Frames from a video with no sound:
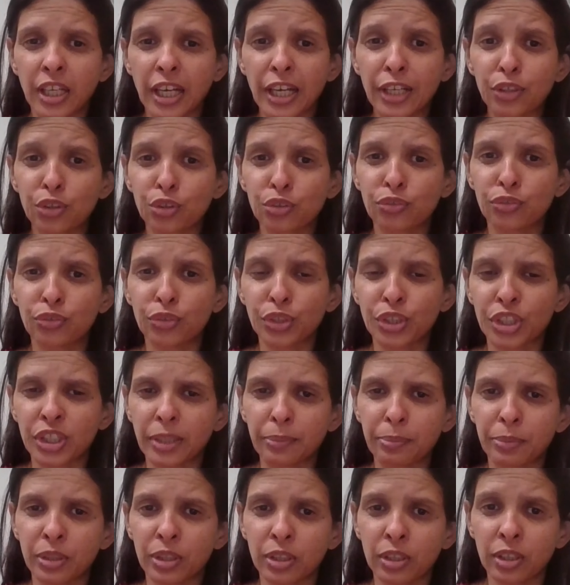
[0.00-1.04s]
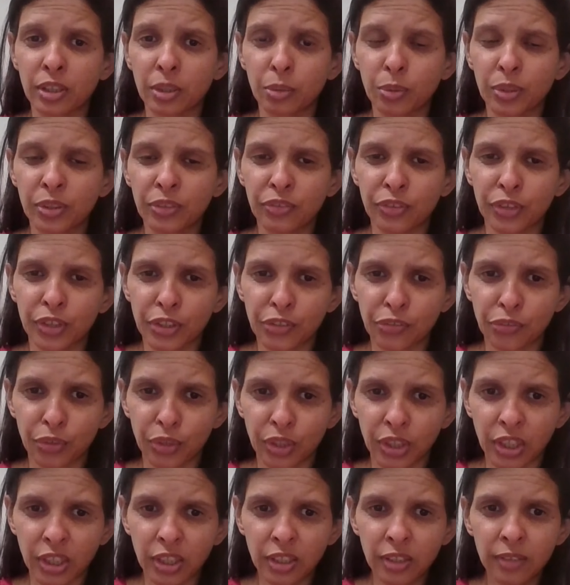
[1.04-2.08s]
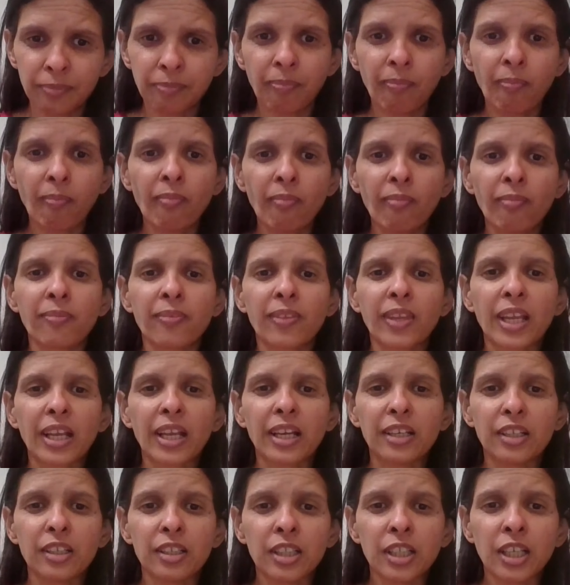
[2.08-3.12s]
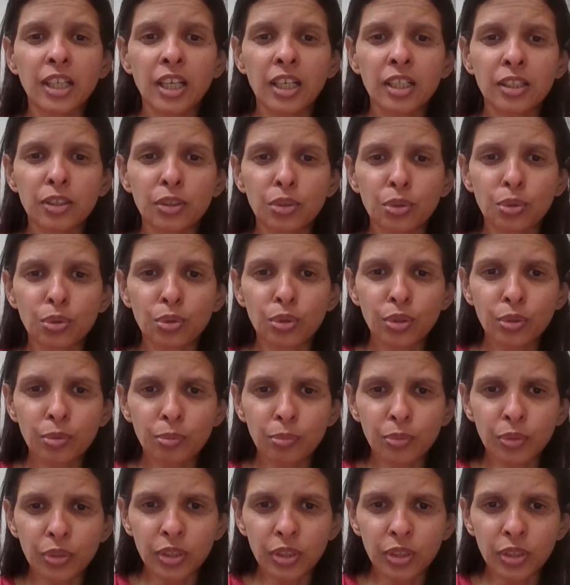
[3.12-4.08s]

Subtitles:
Canto 4, Chapter 31, verse 14. Yatha taror,